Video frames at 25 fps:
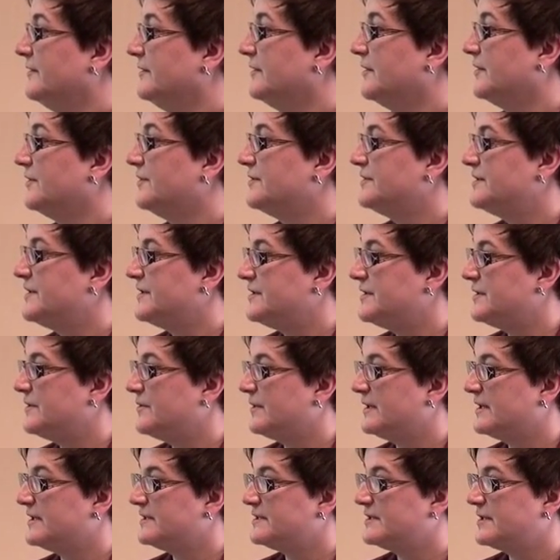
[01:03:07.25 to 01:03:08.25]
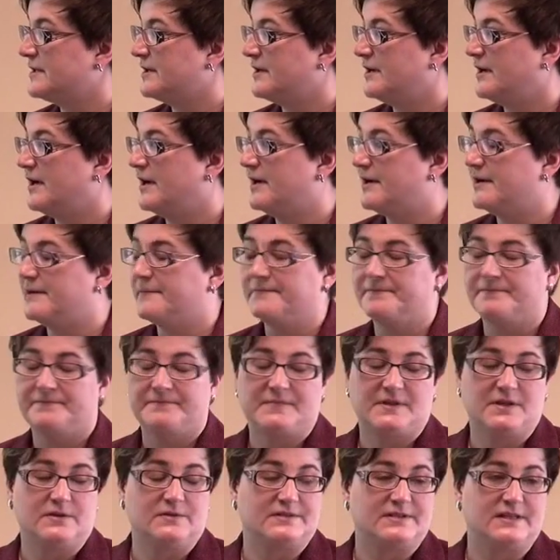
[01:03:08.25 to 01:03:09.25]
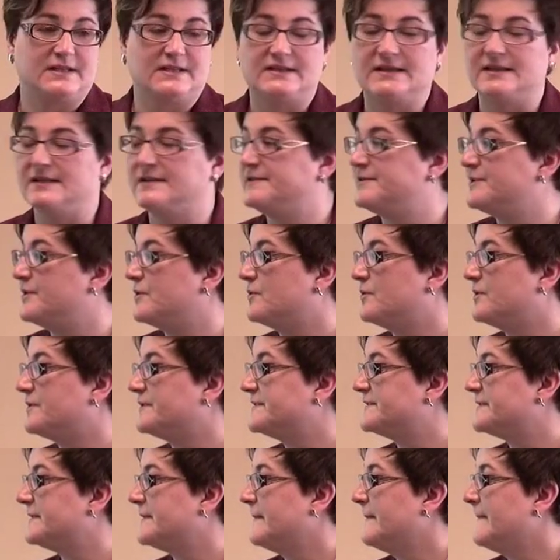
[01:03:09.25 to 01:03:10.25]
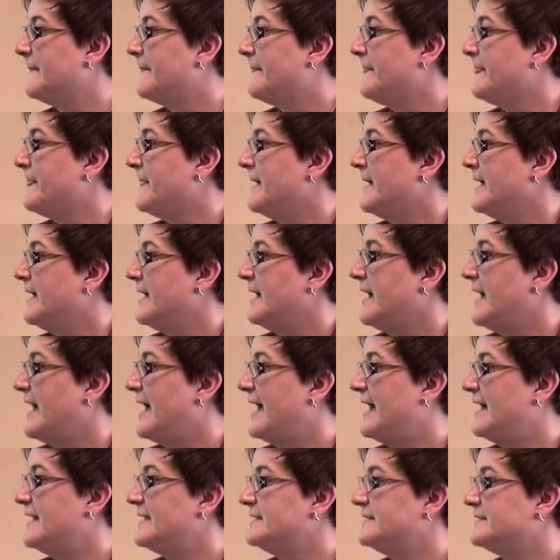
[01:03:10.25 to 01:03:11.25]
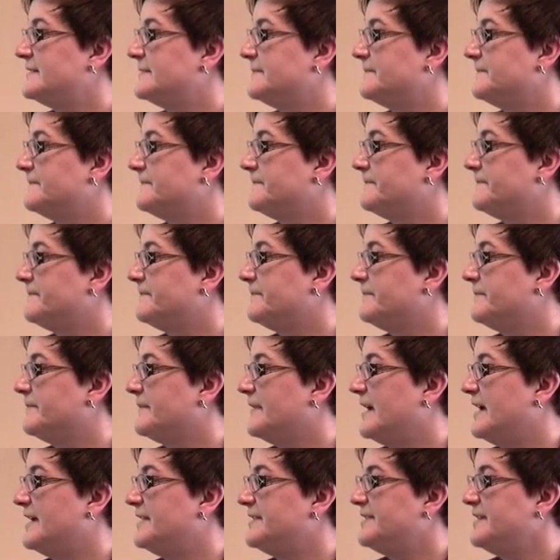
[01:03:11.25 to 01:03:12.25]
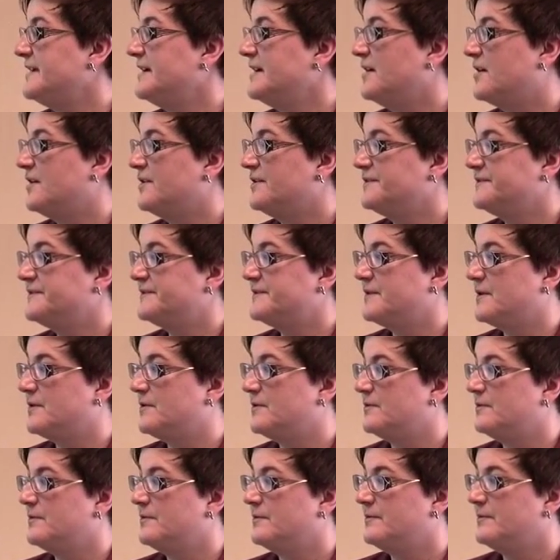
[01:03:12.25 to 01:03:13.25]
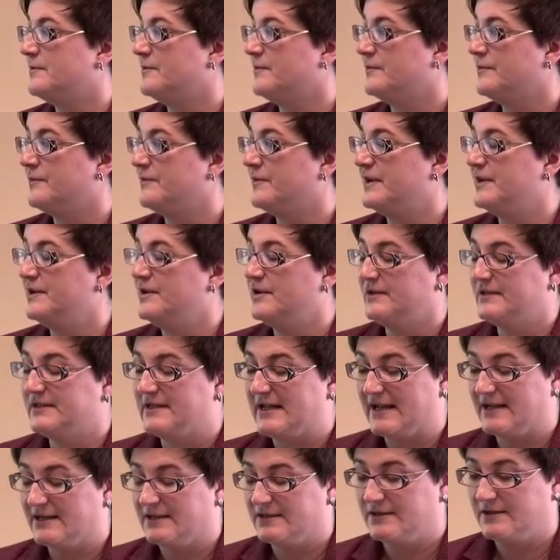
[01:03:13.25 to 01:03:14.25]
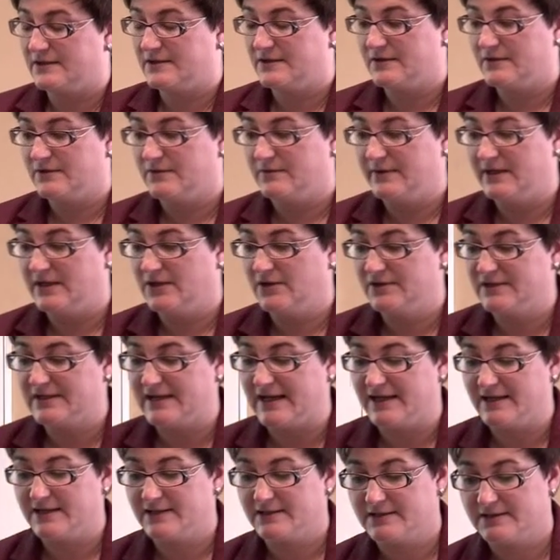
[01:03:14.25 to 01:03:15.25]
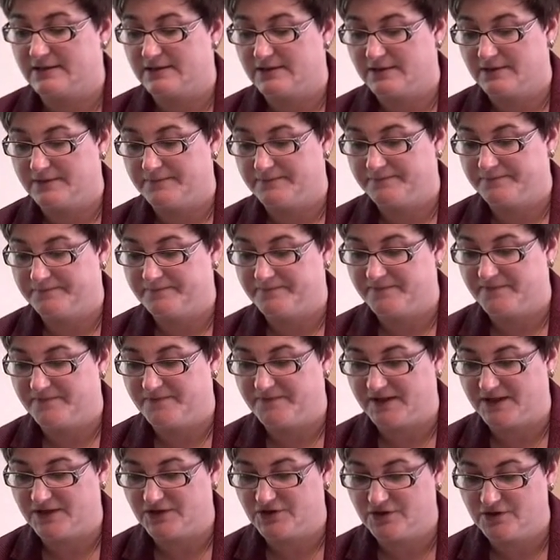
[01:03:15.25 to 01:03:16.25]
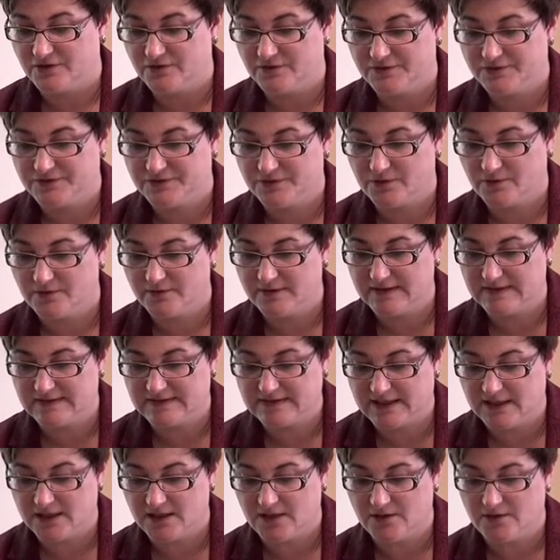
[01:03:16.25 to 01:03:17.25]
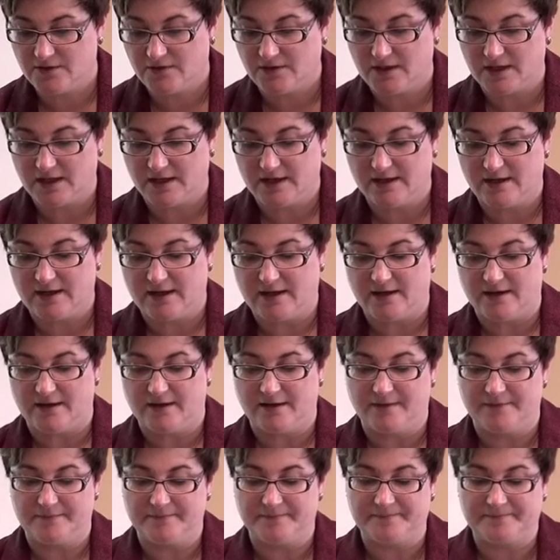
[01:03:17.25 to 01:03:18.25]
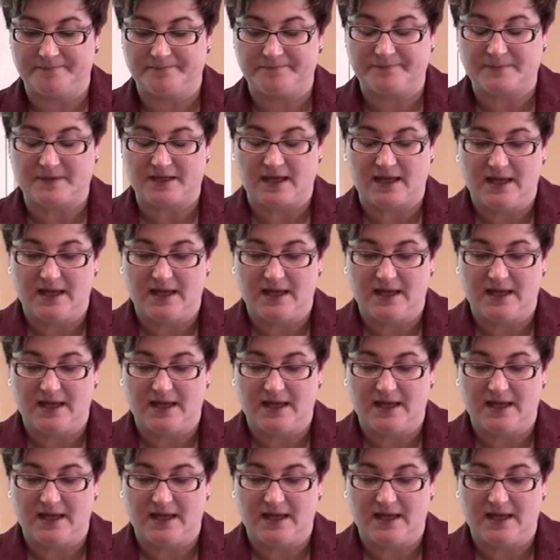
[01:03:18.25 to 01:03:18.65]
learn to do it um, using these tools. And I think also we looked at we looked at fictional stories here, um,